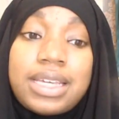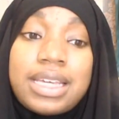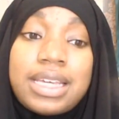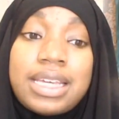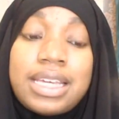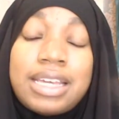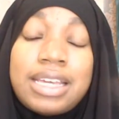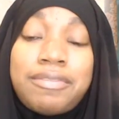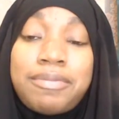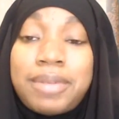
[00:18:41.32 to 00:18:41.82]

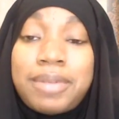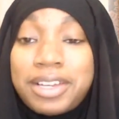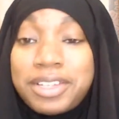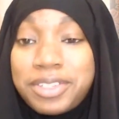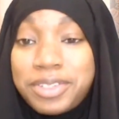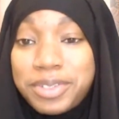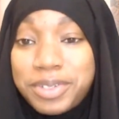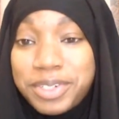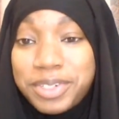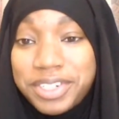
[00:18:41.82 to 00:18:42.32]
If my
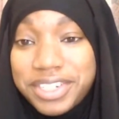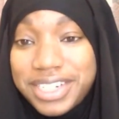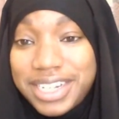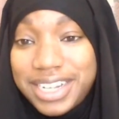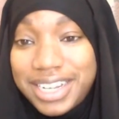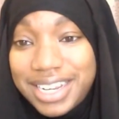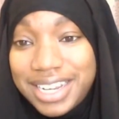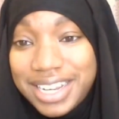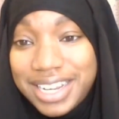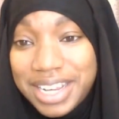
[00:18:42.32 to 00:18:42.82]

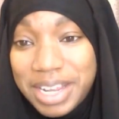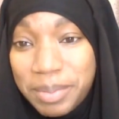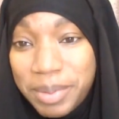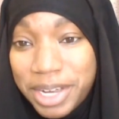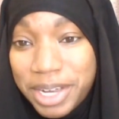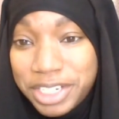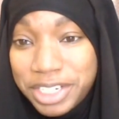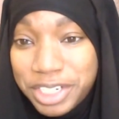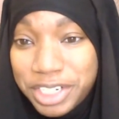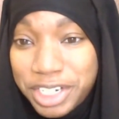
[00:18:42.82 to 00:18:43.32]
story and
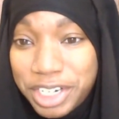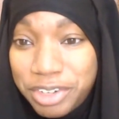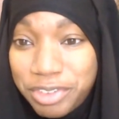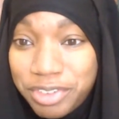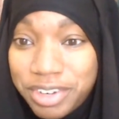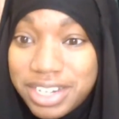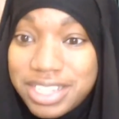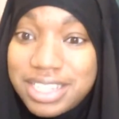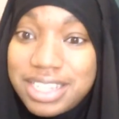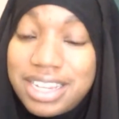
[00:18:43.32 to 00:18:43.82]
my journey
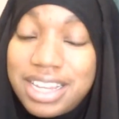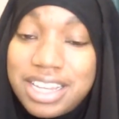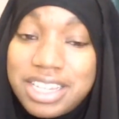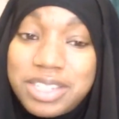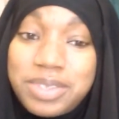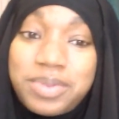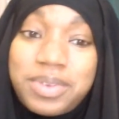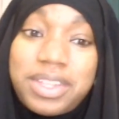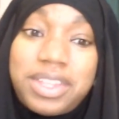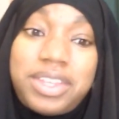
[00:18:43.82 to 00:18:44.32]

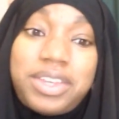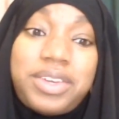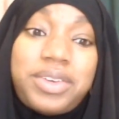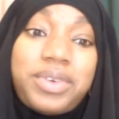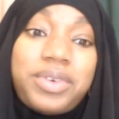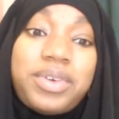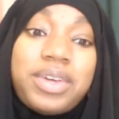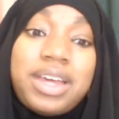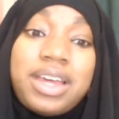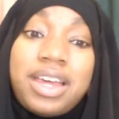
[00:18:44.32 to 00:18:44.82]
resonates with
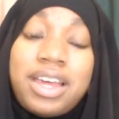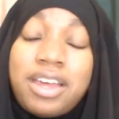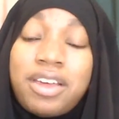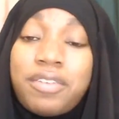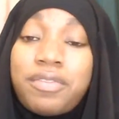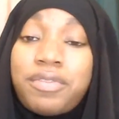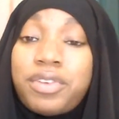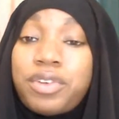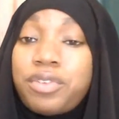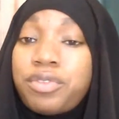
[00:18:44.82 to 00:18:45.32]
you,
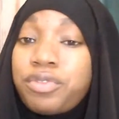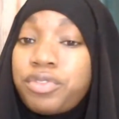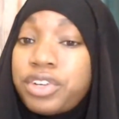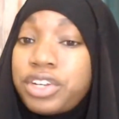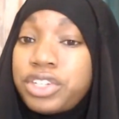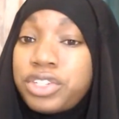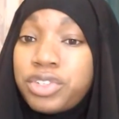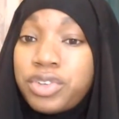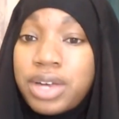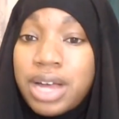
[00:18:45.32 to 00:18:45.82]
feel free
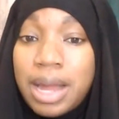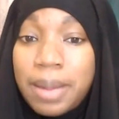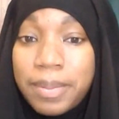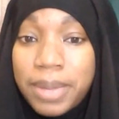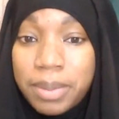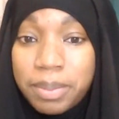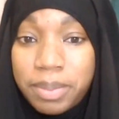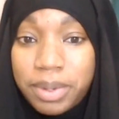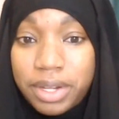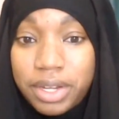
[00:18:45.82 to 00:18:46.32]
to
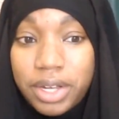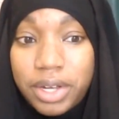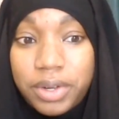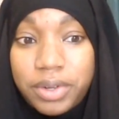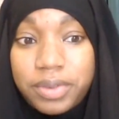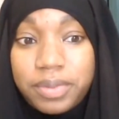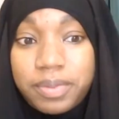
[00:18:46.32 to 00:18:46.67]
comment below.